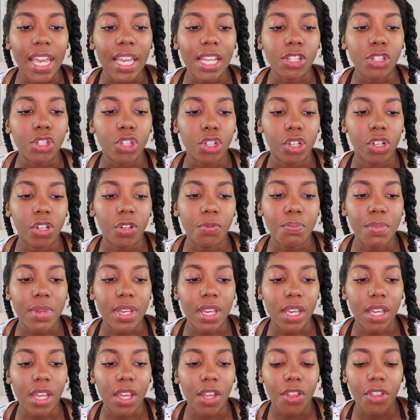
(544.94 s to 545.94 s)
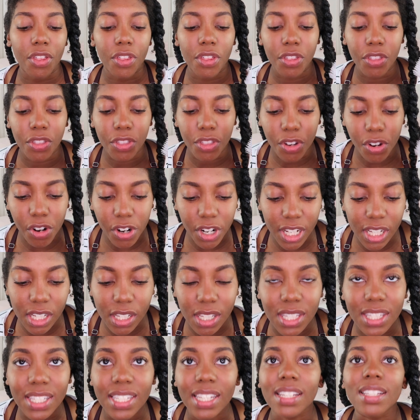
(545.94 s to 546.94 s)
it took me
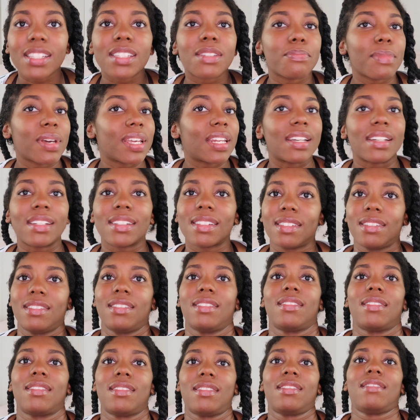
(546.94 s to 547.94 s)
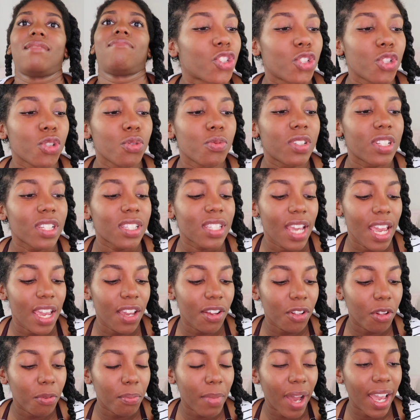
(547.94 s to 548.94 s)
36 minutes to
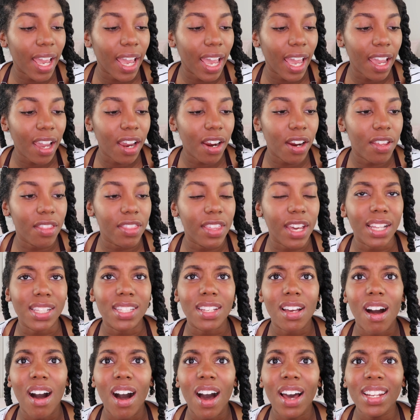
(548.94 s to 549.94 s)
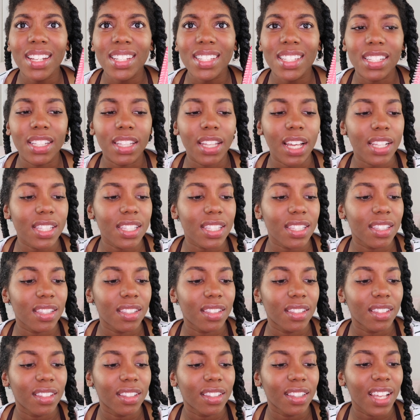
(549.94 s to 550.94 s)
detangle my hair. That's honestly,
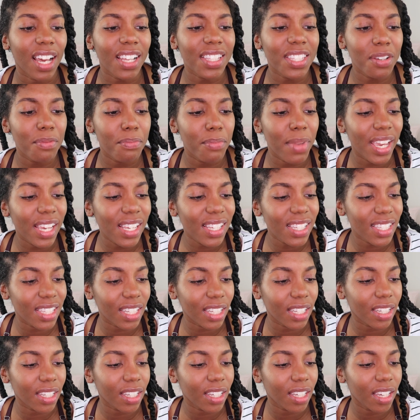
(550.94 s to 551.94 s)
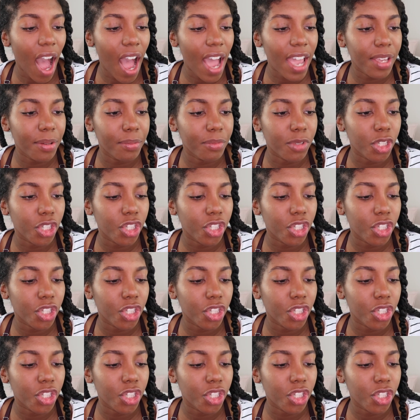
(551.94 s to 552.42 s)
that's amazing. I am